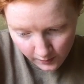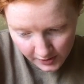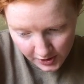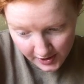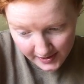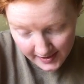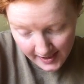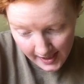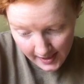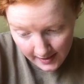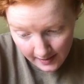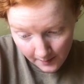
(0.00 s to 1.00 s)
which is
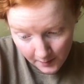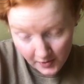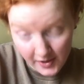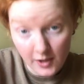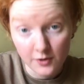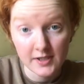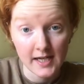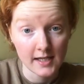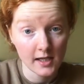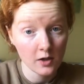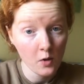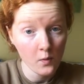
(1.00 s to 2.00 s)
the number that you're
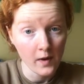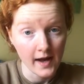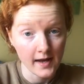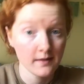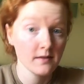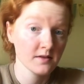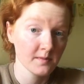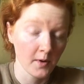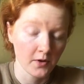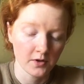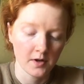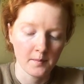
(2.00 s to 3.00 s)
taking away, the
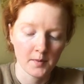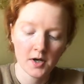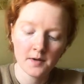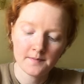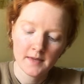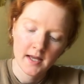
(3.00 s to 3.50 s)
smaller number.